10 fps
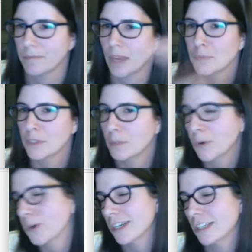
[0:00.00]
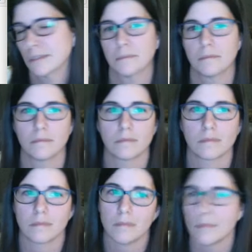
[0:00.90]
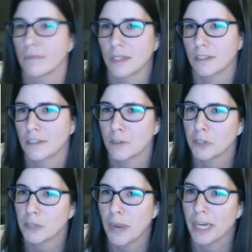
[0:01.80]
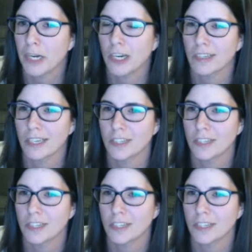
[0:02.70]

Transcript: Epson board. It doesn't really matter.